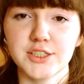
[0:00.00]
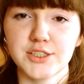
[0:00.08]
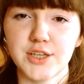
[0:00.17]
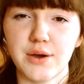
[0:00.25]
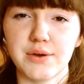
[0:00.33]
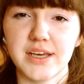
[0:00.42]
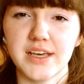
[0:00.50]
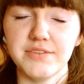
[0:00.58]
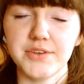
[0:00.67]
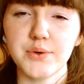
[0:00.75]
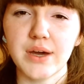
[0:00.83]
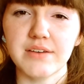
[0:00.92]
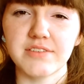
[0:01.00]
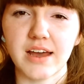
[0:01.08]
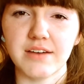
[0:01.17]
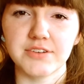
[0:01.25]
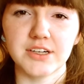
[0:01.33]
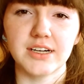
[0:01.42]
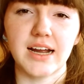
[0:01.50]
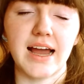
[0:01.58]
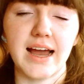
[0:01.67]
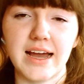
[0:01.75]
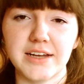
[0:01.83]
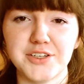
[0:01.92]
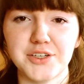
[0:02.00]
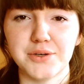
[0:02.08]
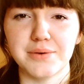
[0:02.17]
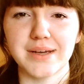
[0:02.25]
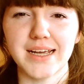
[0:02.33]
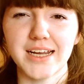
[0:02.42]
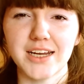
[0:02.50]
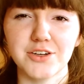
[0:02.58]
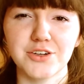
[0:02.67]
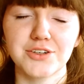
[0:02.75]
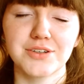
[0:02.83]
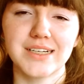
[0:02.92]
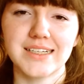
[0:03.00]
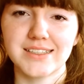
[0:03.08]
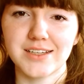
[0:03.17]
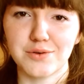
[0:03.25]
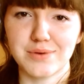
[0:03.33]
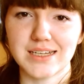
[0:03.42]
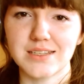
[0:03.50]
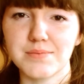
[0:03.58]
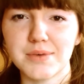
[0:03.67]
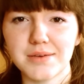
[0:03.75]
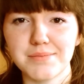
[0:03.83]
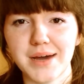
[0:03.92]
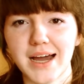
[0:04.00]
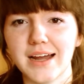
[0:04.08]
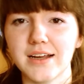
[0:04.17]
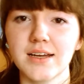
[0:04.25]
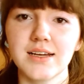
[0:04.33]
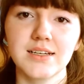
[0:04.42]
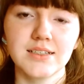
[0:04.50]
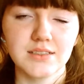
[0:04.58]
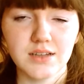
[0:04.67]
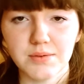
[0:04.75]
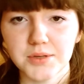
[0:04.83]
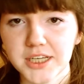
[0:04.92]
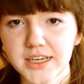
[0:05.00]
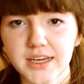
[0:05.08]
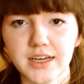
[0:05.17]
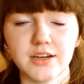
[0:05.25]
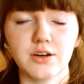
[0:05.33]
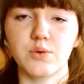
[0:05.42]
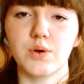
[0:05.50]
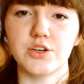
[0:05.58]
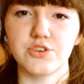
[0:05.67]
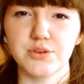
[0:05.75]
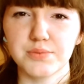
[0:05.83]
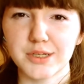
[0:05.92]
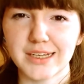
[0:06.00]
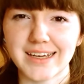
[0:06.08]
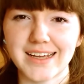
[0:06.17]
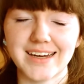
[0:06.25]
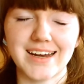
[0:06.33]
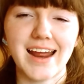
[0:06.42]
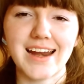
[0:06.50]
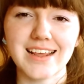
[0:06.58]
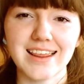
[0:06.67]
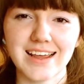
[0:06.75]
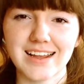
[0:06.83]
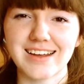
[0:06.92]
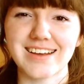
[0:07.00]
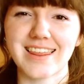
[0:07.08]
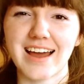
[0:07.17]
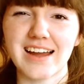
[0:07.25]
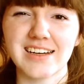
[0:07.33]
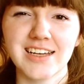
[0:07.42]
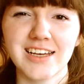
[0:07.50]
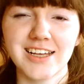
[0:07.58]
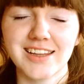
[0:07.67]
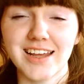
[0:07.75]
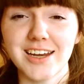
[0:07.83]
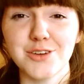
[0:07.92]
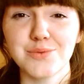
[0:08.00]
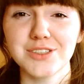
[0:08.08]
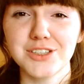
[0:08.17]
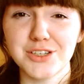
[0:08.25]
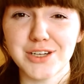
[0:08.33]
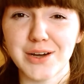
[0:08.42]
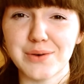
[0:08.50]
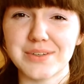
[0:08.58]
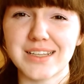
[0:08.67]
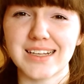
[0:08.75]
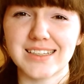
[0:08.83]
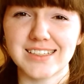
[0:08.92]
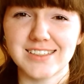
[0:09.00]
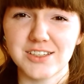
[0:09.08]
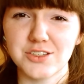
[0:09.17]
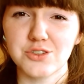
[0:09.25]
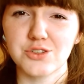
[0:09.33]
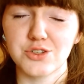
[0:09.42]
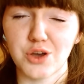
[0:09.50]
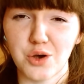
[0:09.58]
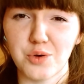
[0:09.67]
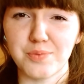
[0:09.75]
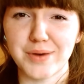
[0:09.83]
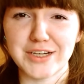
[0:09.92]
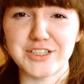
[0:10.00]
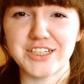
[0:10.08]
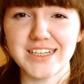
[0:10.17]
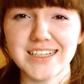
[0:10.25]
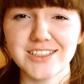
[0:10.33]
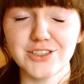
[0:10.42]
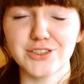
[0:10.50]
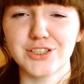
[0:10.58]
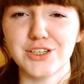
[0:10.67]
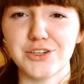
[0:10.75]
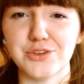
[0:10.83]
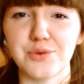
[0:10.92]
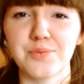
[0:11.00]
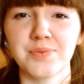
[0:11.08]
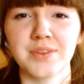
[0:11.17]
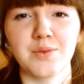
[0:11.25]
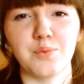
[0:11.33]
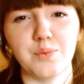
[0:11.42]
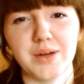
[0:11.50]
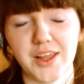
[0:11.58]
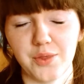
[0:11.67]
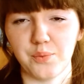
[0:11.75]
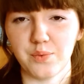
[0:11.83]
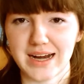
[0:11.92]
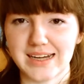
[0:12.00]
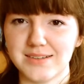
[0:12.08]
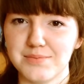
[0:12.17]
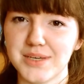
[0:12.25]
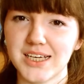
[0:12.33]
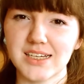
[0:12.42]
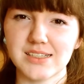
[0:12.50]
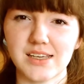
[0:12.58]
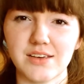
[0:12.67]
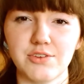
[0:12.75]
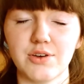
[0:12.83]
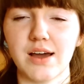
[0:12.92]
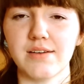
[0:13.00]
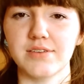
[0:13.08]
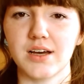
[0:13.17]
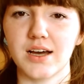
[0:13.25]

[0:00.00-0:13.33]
So if you have ever had to increase a recipe by doubling it, quadrupling it, anything like that, then you will know that this is so much easier to do with weight. Because if you have